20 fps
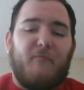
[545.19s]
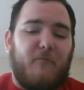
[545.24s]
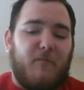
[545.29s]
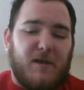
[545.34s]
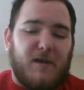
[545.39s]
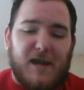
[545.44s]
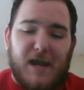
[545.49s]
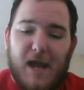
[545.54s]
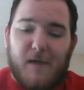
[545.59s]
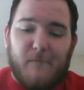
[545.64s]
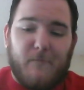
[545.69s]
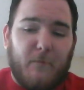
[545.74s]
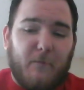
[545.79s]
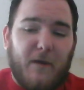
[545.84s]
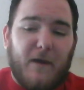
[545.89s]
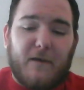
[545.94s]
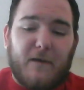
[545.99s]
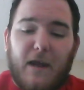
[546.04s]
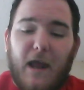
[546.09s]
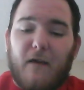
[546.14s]
Again,
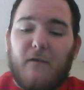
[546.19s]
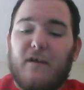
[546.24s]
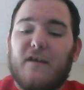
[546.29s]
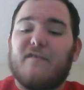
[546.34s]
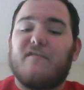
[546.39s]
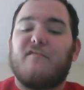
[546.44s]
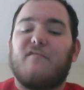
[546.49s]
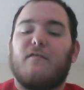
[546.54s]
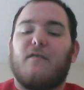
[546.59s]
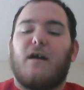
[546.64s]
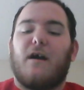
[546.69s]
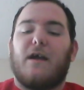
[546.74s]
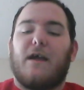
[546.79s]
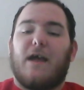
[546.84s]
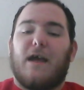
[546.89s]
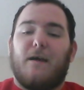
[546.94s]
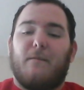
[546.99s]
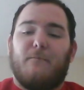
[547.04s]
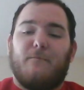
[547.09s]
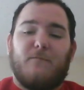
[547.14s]
depending on how interested I
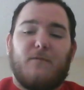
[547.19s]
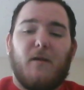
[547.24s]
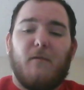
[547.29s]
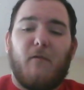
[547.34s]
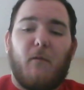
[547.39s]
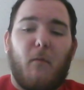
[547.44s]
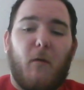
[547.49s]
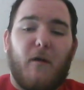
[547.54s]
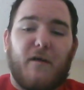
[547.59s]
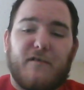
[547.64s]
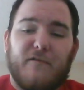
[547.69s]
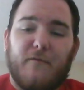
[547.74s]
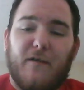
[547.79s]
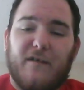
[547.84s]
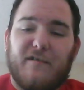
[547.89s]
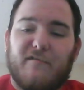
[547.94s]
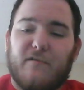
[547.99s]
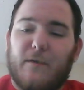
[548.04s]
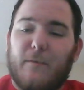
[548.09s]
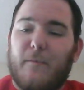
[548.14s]
am. Some of them will watch
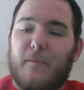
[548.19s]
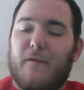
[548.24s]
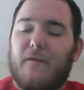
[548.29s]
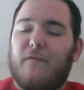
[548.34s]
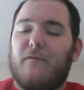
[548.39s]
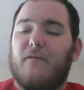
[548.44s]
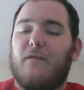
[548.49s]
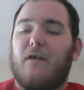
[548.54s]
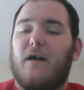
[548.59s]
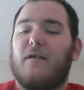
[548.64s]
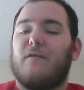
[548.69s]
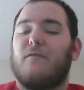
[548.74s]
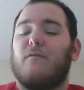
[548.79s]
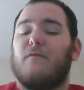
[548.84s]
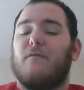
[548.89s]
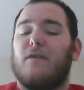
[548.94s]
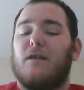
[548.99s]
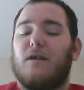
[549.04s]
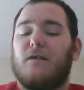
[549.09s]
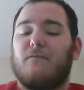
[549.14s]
eventually, but not do
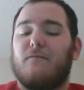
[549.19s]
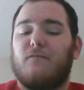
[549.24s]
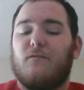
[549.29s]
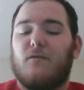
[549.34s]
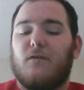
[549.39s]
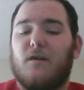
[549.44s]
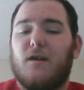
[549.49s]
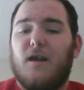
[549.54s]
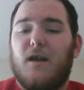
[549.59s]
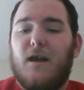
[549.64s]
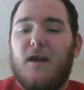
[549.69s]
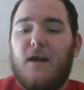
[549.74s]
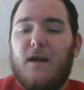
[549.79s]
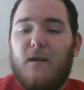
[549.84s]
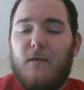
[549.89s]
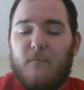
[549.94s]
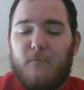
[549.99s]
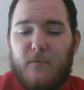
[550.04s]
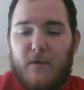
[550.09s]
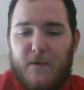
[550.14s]
VR before.
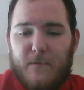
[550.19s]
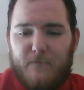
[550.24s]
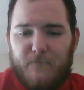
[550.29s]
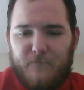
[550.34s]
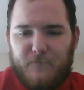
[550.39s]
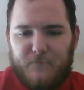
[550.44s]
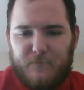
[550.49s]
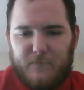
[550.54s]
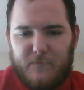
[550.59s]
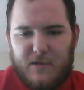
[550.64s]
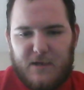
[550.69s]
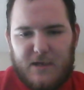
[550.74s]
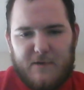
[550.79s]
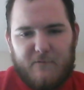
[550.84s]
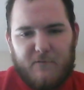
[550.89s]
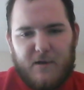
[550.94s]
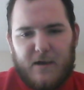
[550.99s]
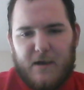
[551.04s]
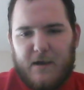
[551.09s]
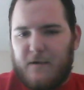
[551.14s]
But,
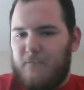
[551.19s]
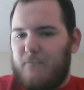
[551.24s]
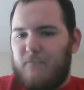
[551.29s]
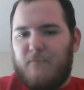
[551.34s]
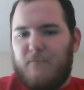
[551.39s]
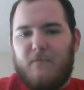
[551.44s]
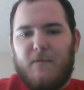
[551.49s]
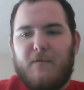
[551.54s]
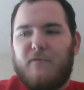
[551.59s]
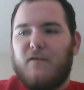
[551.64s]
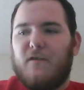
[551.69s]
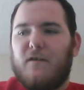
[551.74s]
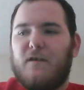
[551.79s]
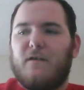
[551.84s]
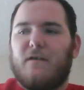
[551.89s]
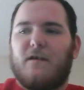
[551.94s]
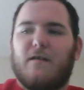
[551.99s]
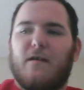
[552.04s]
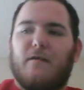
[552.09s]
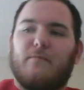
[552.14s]
anyway, I'm thinking
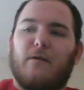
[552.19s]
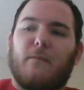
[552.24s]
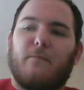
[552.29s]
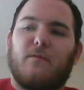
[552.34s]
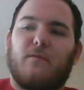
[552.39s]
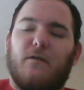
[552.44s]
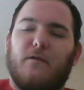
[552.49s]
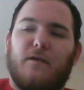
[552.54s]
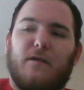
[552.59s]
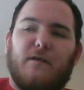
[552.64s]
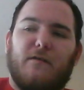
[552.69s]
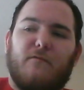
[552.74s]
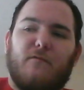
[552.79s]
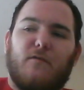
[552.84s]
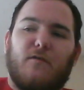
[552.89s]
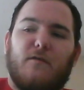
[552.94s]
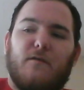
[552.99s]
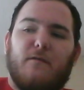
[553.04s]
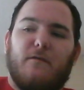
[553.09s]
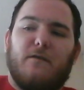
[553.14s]
you're gonna come up because
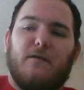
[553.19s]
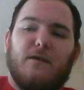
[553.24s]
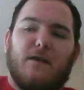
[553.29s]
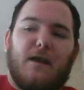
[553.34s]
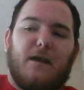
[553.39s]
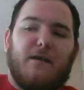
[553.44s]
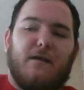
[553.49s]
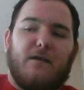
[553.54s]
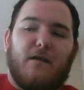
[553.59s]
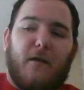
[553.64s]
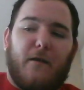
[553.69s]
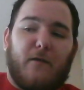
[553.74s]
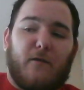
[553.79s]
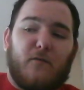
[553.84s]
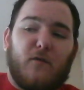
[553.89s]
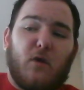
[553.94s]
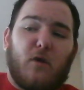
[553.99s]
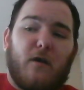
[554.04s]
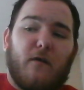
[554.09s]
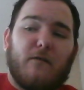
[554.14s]
your
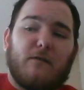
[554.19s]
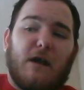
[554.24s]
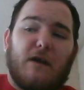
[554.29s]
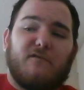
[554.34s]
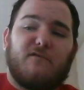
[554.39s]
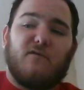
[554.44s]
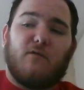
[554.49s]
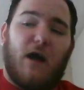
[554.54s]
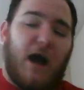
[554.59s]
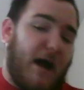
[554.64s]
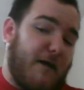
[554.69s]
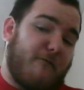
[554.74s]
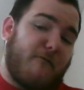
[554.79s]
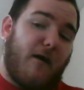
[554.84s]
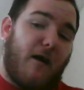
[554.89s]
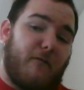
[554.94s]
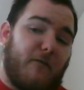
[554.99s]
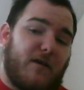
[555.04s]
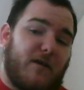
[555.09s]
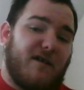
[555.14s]
review coming out to I
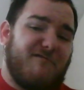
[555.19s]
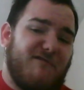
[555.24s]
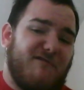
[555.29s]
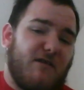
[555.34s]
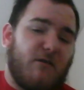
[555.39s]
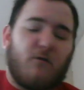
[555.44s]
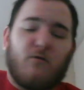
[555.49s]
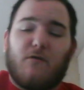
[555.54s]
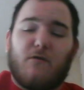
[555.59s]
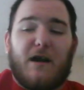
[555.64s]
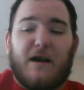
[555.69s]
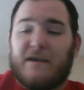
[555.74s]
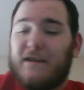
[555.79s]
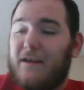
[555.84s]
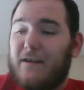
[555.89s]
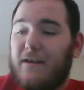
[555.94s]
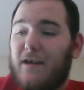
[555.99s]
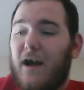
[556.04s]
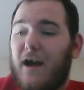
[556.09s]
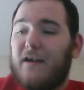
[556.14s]
found the kitchen or I
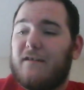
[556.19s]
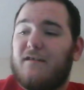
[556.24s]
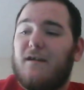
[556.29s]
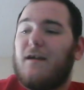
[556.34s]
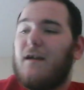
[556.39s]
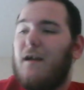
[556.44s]
did not.